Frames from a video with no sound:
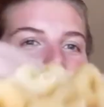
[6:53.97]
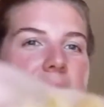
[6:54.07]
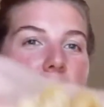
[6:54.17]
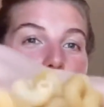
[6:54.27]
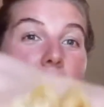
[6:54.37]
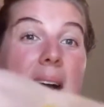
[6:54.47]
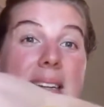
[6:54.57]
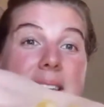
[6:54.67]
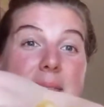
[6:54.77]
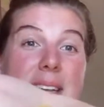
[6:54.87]
Some
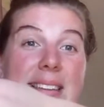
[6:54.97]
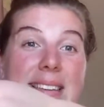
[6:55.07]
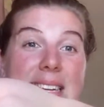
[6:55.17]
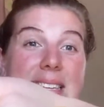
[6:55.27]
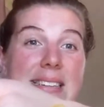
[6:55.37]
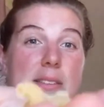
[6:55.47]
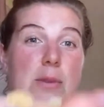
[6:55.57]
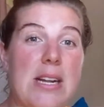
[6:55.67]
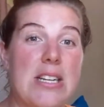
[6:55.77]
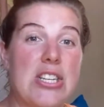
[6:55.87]
pasta pieces
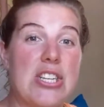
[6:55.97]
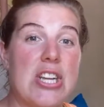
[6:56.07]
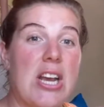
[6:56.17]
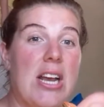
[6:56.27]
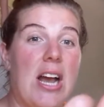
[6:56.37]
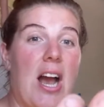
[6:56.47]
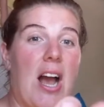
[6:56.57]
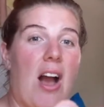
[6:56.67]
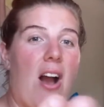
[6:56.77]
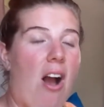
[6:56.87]
which
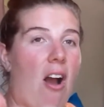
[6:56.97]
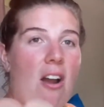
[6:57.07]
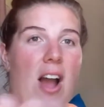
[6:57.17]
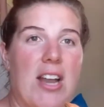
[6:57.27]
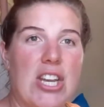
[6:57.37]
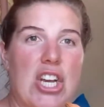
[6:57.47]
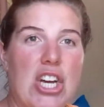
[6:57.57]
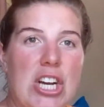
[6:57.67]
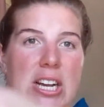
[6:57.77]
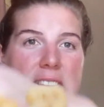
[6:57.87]
are
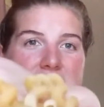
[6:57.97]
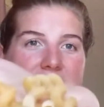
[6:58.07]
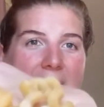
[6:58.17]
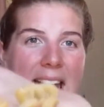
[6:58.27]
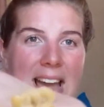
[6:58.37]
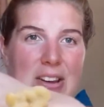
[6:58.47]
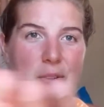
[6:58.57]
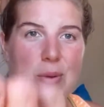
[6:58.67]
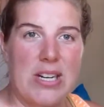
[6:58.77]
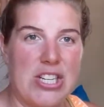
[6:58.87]
uncooked
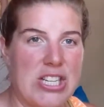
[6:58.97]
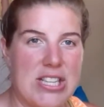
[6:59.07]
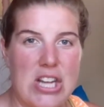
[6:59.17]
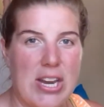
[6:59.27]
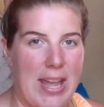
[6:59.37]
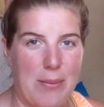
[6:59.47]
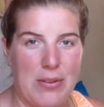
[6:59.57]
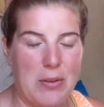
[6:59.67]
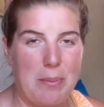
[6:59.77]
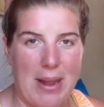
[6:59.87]
and which he's not able
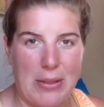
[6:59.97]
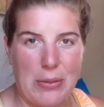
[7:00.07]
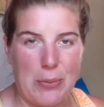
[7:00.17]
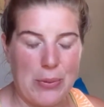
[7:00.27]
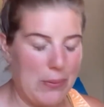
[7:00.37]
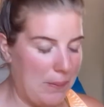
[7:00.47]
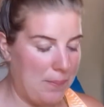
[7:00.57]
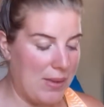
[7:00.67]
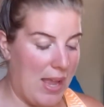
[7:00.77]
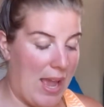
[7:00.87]
to bite through.
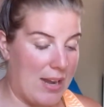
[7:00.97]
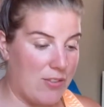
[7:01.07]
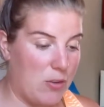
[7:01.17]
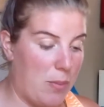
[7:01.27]
And I just